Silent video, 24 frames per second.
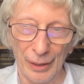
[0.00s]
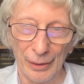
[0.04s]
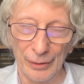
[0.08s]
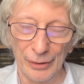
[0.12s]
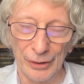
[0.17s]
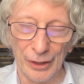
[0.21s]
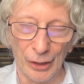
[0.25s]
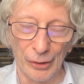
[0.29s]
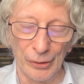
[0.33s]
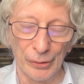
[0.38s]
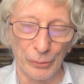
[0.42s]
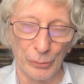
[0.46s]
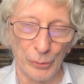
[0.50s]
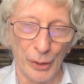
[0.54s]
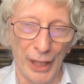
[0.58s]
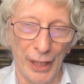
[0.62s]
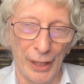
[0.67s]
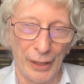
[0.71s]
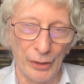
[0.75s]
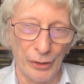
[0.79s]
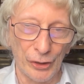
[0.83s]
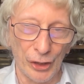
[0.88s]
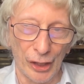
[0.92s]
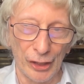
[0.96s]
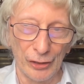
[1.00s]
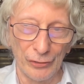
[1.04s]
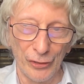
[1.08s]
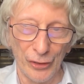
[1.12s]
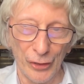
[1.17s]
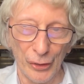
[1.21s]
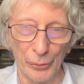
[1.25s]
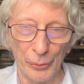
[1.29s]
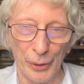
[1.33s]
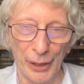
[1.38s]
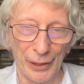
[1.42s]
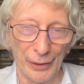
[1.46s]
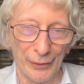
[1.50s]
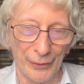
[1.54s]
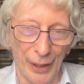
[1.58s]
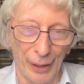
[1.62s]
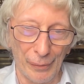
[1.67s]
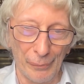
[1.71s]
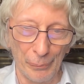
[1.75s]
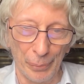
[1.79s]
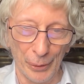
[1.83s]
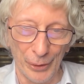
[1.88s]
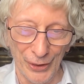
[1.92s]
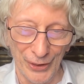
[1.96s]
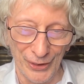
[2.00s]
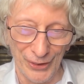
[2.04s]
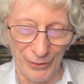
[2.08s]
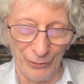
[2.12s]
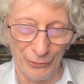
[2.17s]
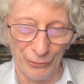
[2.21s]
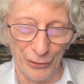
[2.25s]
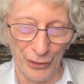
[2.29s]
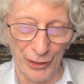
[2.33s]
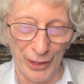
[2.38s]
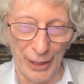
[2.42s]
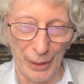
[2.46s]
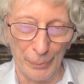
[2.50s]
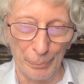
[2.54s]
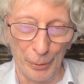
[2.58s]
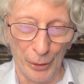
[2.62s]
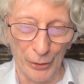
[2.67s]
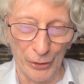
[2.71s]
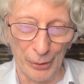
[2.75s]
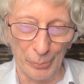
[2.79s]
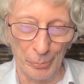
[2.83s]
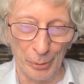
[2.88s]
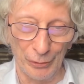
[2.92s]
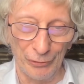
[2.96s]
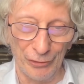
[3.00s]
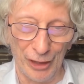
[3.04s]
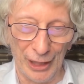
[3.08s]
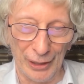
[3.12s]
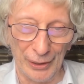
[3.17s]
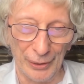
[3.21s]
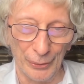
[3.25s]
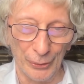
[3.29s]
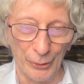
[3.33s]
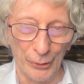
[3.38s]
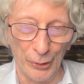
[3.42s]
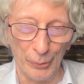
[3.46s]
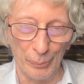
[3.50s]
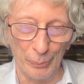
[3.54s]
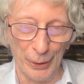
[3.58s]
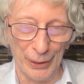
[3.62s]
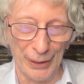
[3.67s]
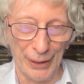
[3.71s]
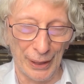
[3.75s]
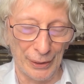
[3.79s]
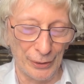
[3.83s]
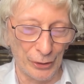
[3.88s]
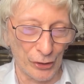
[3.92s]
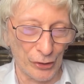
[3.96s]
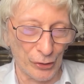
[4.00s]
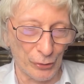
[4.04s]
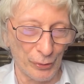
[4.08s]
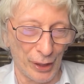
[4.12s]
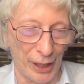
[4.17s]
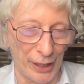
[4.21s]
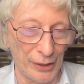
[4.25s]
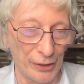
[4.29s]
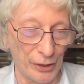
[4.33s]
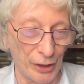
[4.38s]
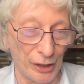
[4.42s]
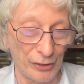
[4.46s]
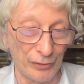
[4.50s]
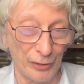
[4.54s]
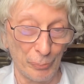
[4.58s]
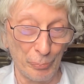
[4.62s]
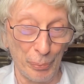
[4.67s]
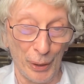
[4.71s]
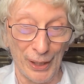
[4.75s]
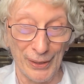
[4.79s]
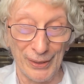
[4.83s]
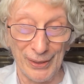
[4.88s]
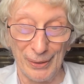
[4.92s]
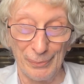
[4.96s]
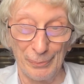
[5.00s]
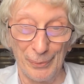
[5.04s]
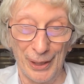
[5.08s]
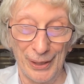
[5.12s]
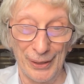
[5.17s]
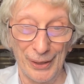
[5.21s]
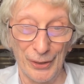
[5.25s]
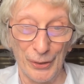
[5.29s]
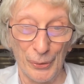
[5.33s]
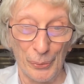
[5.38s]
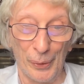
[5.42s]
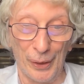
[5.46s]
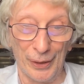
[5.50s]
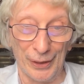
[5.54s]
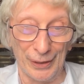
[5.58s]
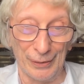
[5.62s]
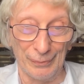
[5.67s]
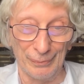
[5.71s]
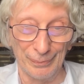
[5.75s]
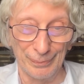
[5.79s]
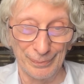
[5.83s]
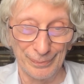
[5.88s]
don't range over the real numbers for their possible values, but they just range over plus and minus one.